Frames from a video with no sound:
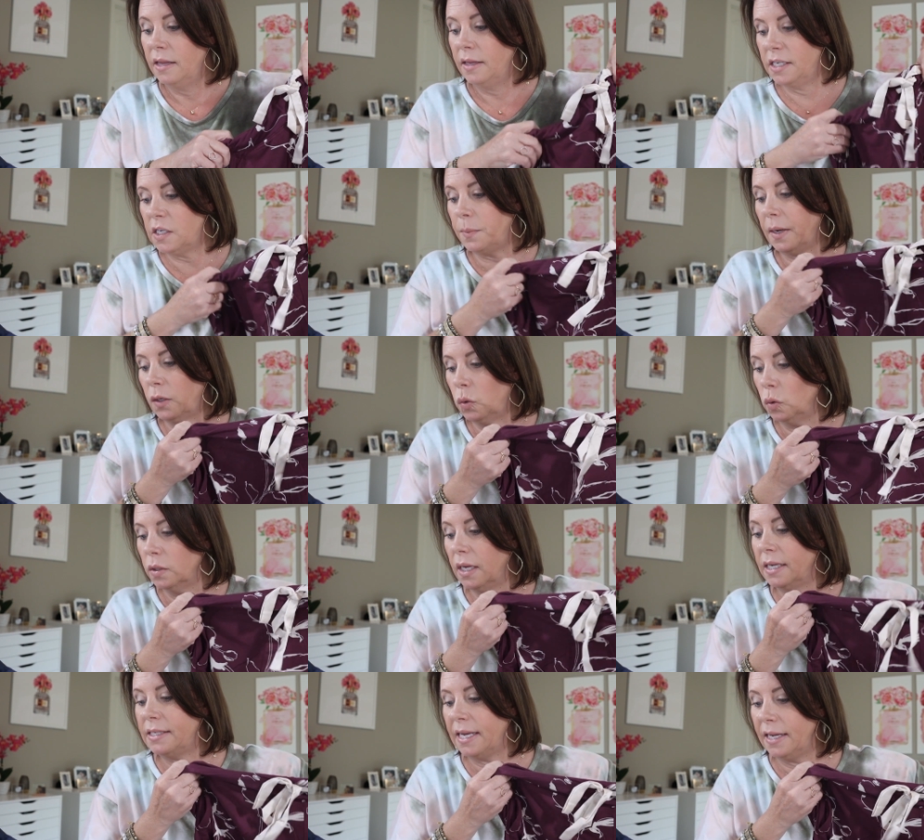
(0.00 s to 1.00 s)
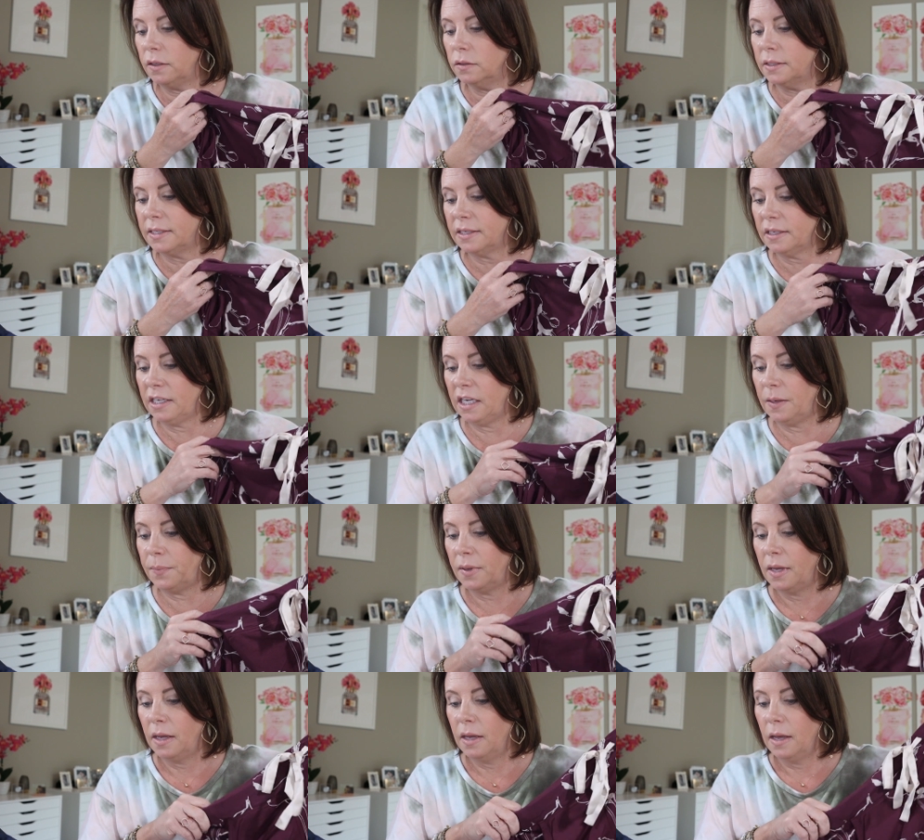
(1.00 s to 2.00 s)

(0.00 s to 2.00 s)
these are by Cool Ankle Sleep.